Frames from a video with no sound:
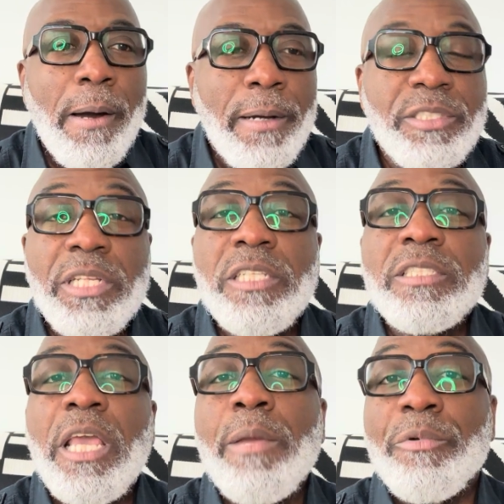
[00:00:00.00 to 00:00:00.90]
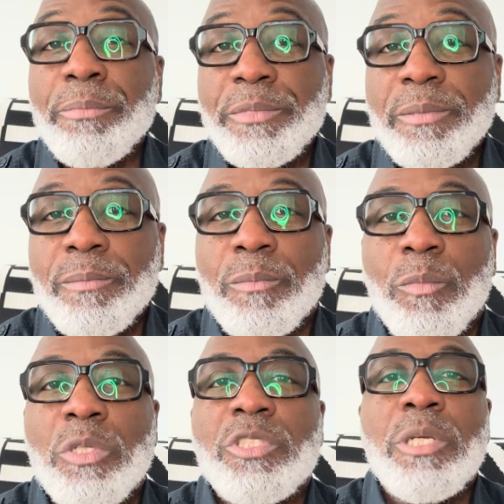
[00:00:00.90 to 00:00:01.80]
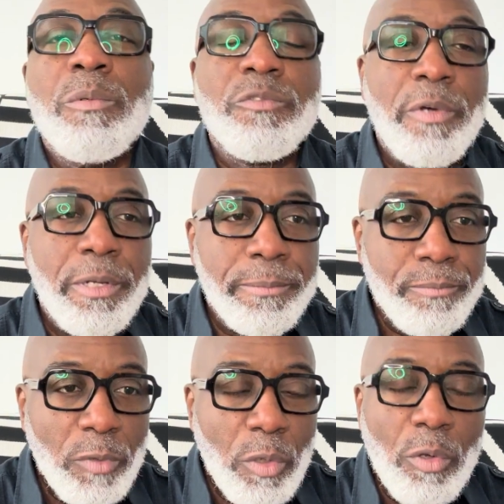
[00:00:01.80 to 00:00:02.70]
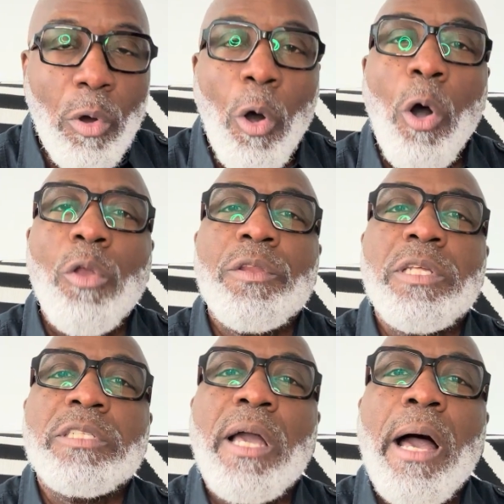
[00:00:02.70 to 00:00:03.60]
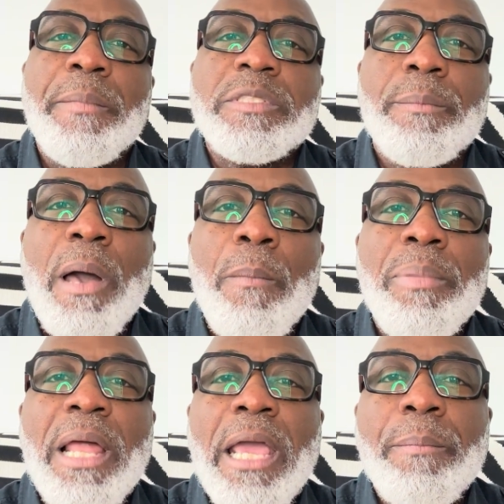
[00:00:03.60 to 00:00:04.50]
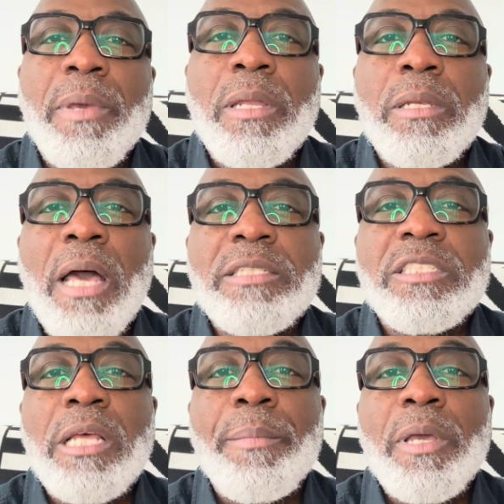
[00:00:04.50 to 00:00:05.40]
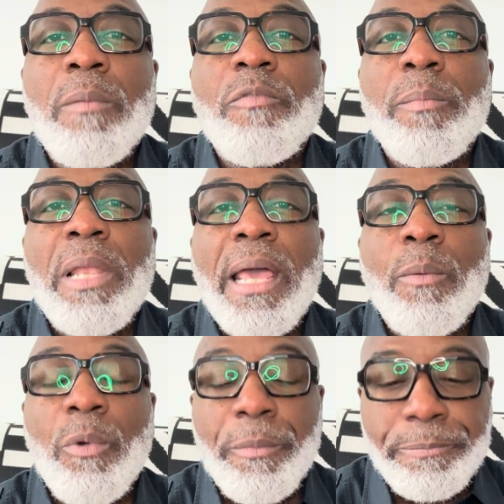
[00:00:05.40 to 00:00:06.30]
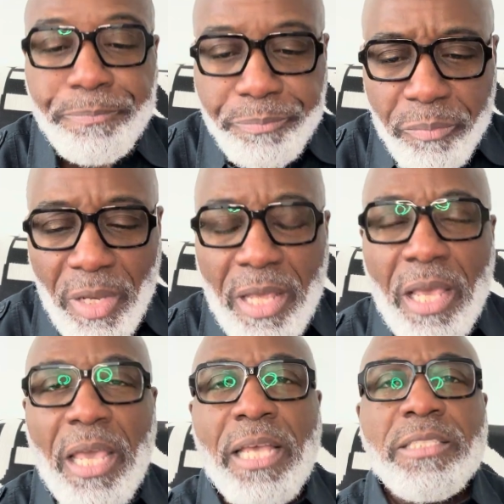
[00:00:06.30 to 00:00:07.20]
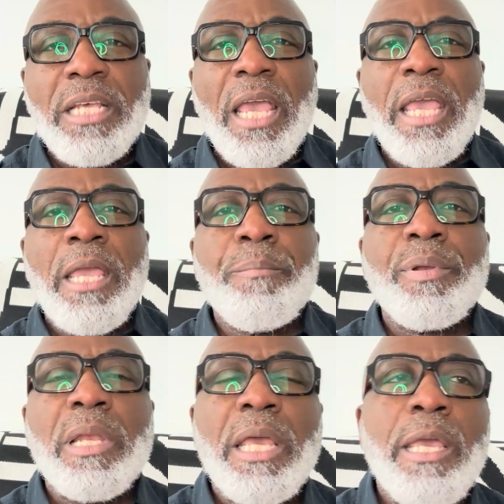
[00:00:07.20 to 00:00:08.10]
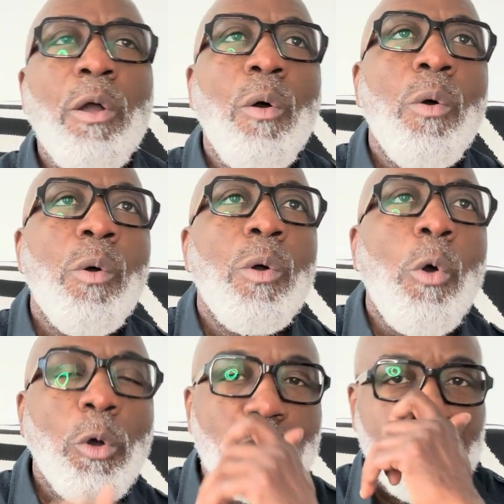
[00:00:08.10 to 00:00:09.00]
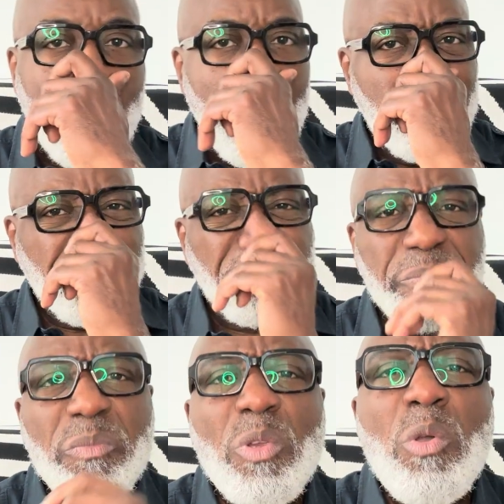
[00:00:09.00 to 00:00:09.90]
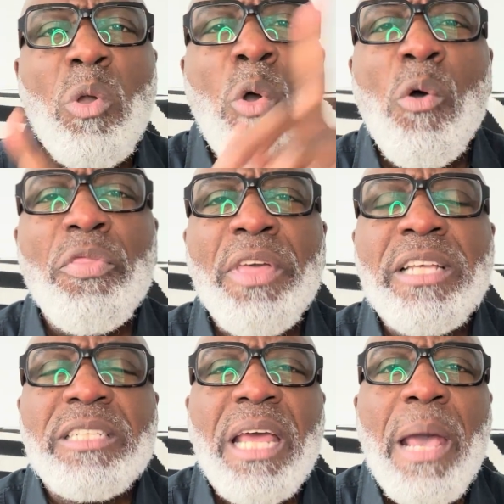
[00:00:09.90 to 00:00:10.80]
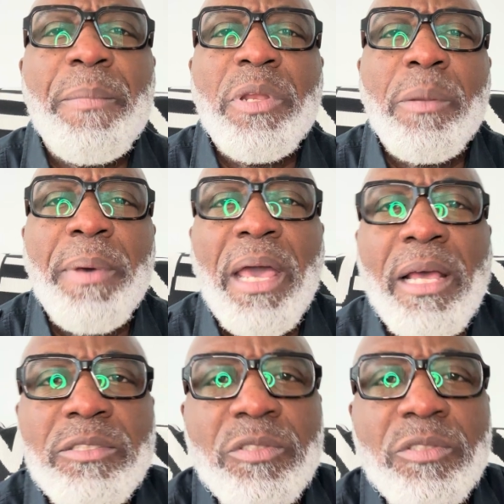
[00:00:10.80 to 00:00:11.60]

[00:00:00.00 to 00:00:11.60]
Stacey Abrams, when she was running. All of these comments about black men not stepping up for black women is a play or trope on things that happened in the past.